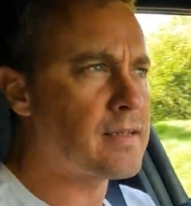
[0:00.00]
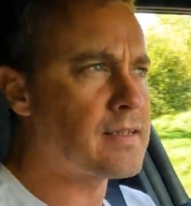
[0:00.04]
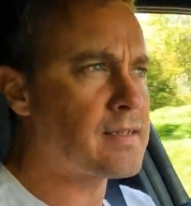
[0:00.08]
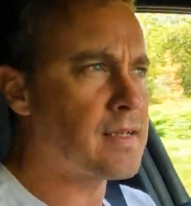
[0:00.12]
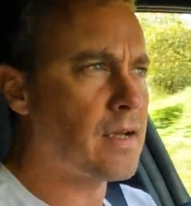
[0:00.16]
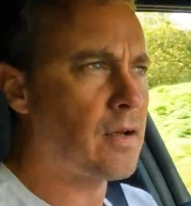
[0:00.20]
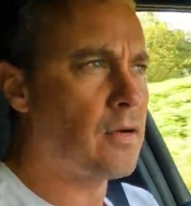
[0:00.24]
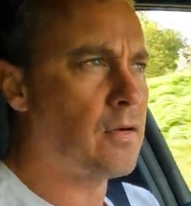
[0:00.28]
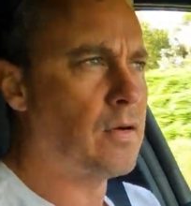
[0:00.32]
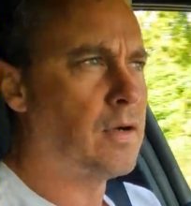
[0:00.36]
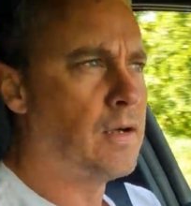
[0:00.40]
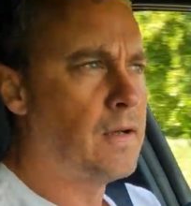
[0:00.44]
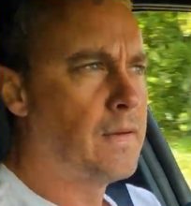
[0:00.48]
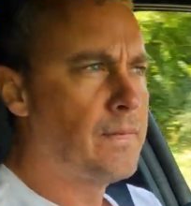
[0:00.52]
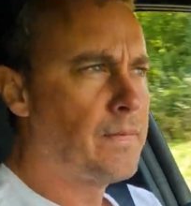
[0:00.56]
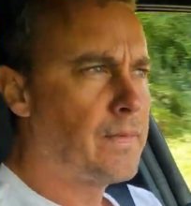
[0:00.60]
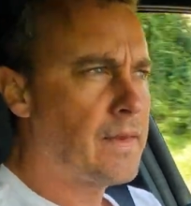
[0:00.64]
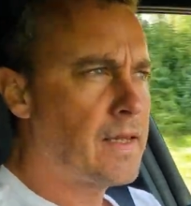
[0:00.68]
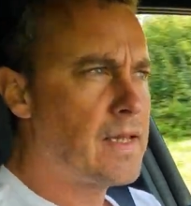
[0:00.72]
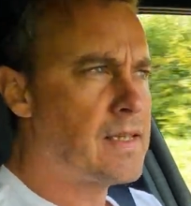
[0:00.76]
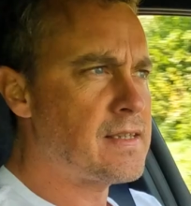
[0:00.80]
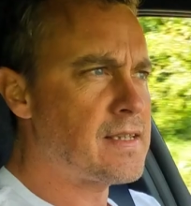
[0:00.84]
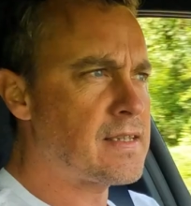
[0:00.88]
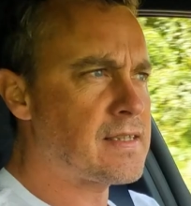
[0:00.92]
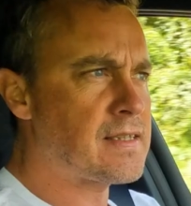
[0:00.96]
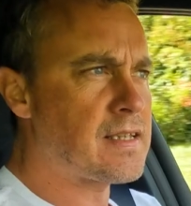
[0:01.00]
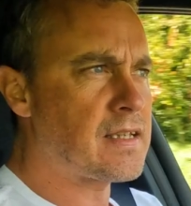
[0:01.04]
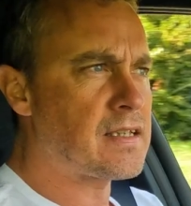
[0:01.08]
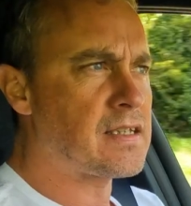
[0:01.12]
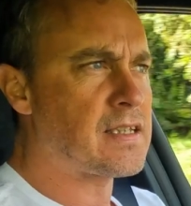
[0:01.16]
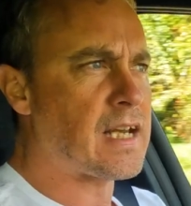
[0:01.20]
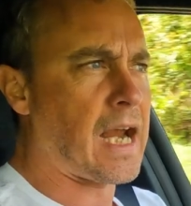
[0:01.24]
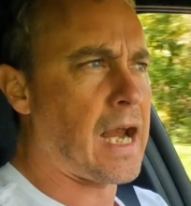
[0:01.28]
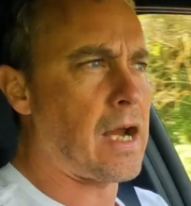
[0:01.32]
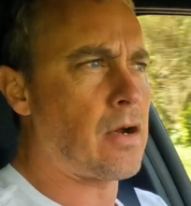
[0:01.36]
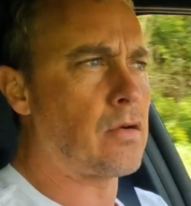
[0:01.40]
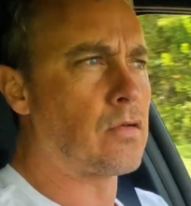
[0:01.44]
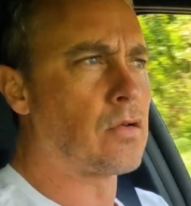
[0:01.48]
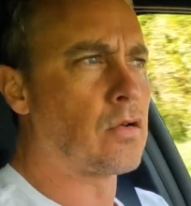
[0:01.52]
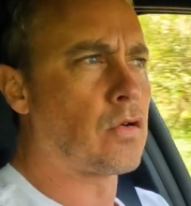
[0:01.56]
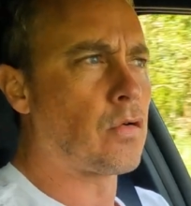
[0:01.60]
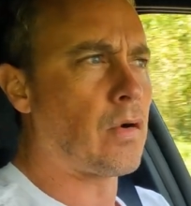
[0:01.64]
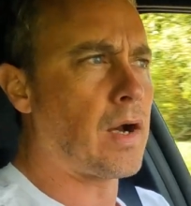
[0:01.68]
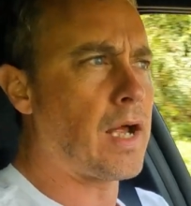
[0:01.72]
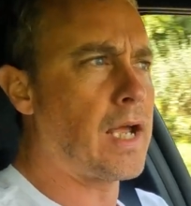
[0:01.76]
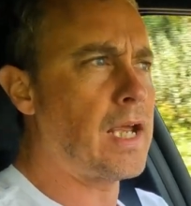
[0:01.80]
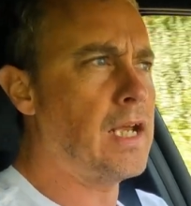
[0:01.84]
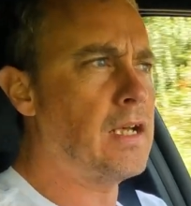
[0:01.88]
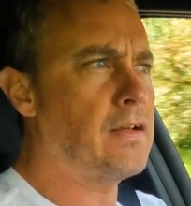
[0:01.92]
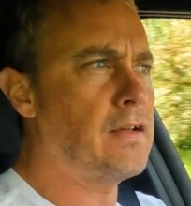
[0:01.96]
So is this a
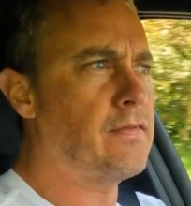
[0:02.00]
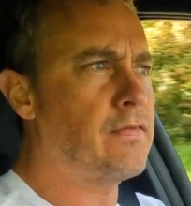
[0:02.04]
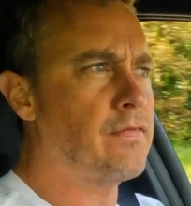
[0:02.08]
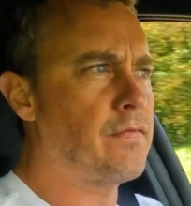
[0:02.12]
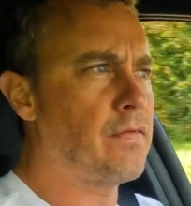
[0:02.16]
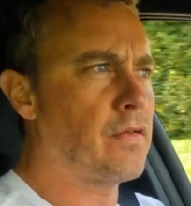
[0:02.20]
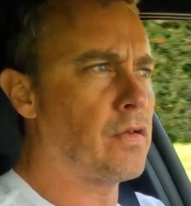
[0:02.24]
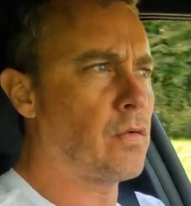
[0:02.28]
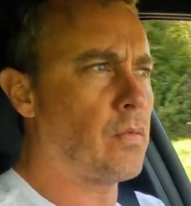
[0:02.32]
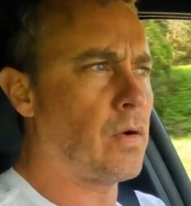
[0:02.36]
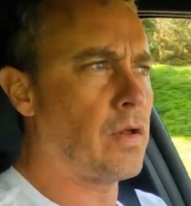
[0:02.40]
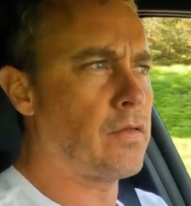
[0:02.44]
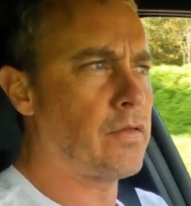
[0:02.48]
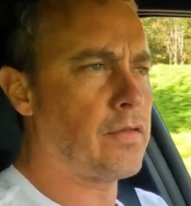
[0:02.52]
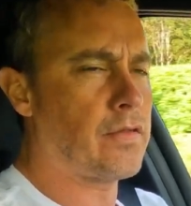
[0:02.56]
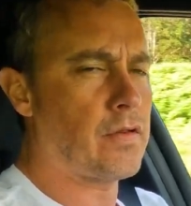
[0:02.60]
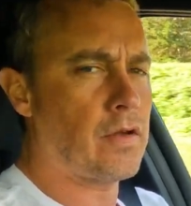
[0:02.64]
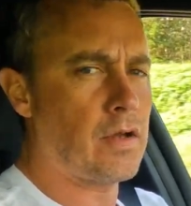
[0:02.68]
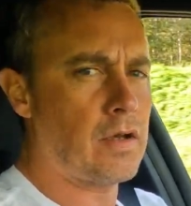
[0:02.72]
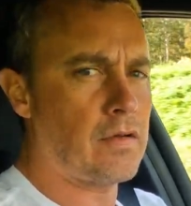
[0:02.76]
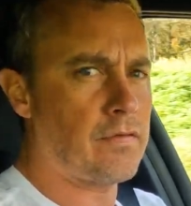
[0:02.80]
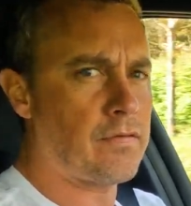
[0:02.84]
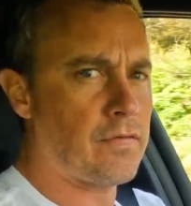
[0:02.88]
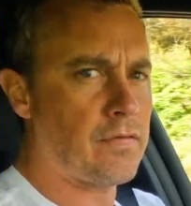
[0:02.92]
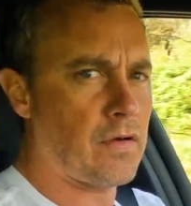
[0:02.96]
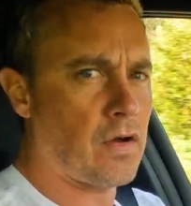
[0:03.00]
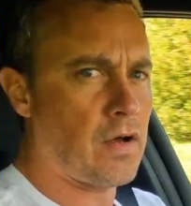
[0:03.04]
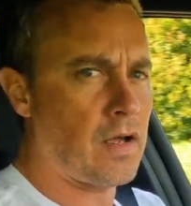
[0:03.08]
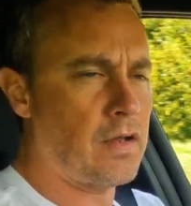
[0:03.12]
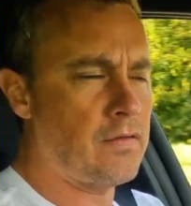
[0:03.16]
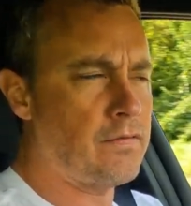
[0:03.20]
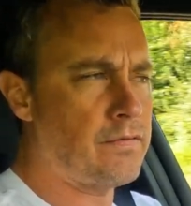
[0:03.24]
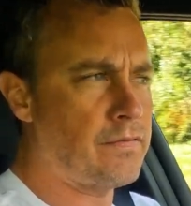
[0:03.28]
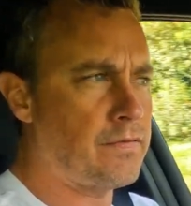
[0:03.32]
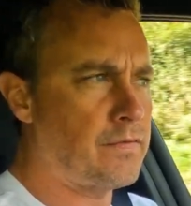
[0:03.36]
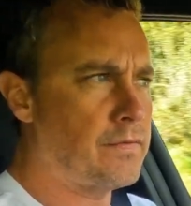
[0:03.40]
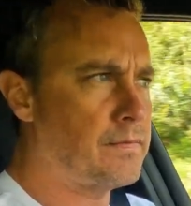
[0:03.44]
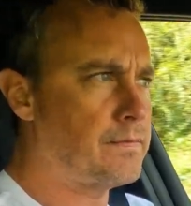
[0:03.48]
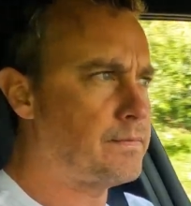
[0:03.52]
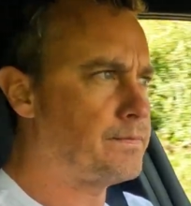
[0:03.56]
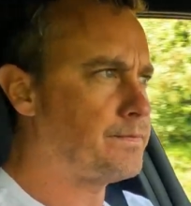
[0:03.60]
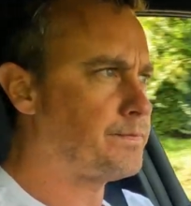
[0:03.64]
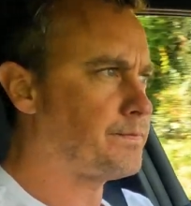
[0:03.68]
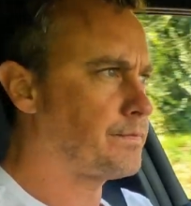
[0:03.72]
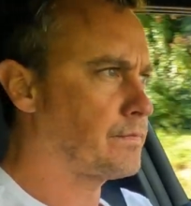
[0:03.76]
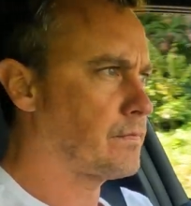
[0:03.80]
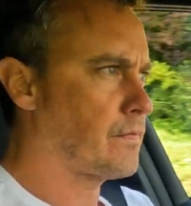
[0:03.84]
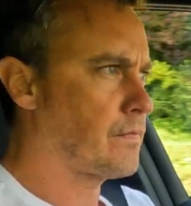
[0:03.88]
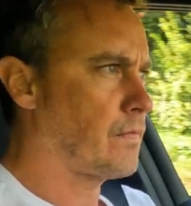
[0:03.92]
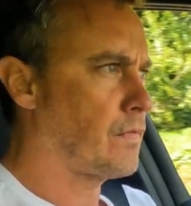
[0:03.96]
downgrade for the 135?
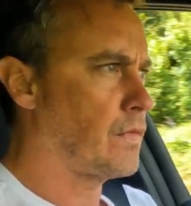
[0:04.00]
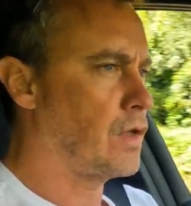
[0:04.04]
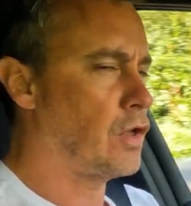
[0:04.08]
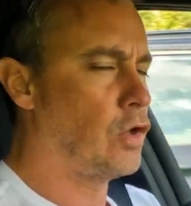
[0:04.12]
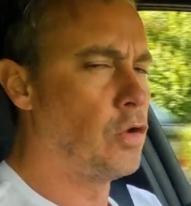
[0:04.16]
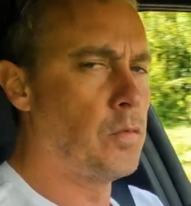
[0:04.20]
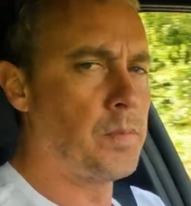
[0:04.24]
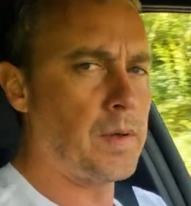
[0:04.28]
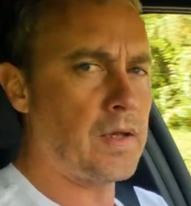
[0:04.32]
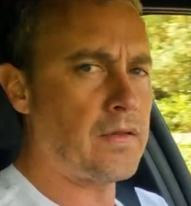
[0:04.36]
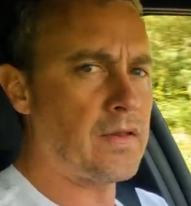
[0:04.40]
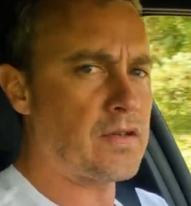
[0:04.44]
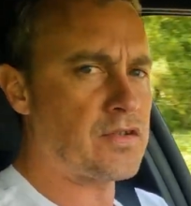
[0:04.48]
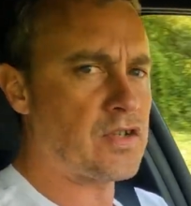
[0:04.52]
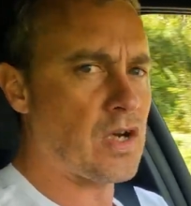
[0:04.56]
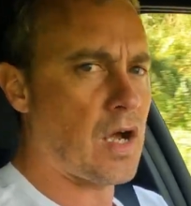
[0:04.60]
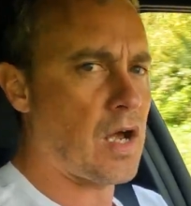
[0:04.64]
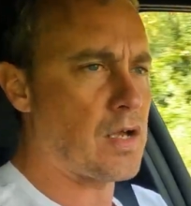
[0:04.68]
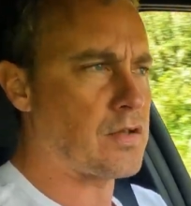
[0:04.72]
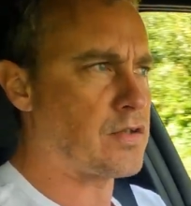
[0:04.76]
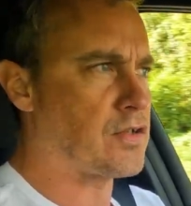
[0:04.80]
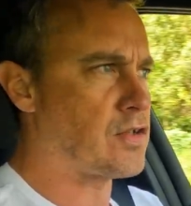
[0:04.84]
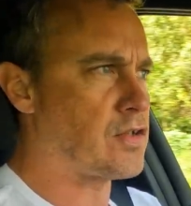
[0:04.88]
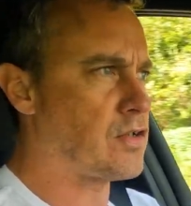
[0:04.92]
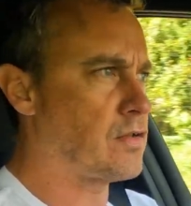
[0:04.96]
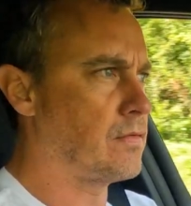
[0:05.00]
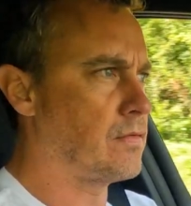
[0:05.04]
You be the judge.